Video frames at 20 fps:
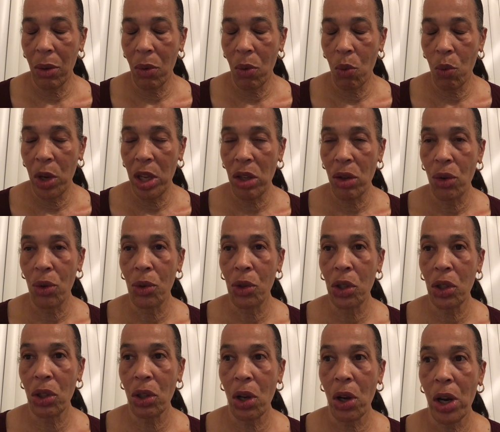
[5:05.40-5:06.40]
when you
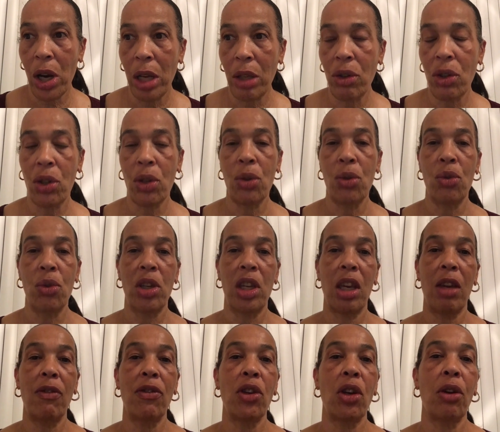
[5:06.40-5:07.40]
start to
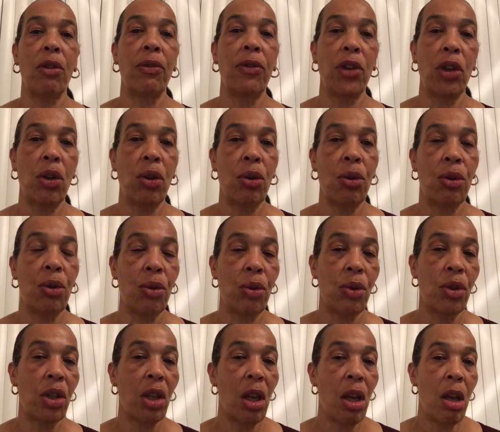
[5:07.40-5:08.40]
give your
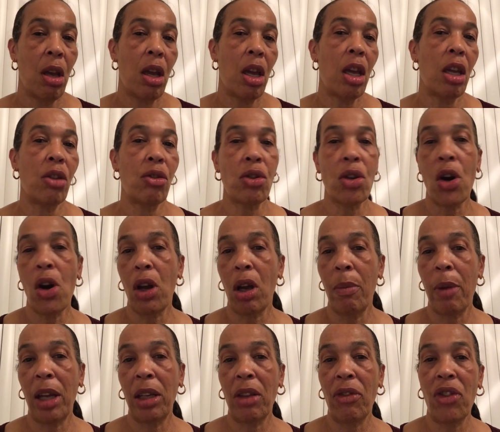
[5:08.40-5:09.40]
views and talk
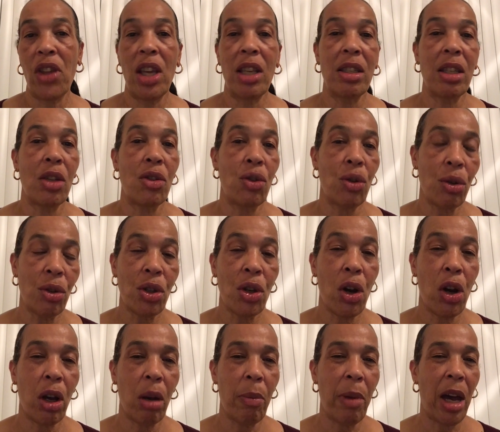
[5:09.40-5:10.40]
about the things that you
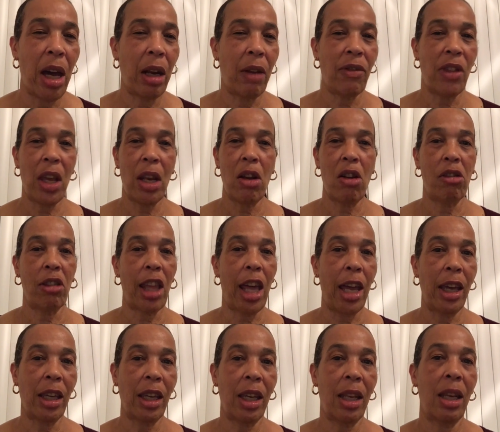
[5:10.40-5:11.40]
talk about, if they don't
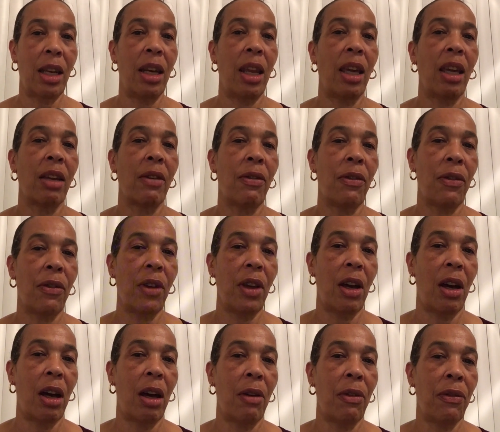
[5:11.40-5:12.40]
like it and they can
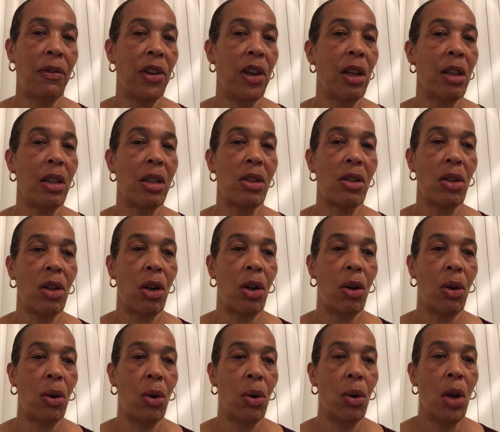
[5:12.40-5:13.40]
feel as
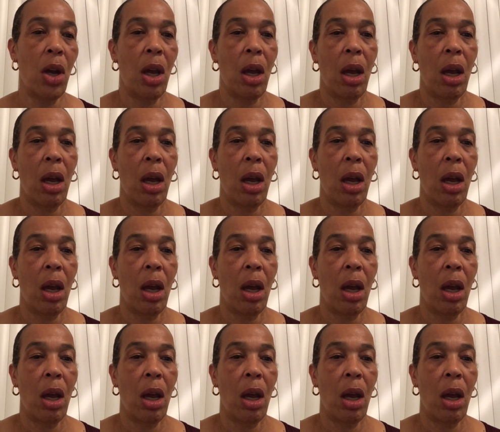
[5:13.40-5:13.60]
though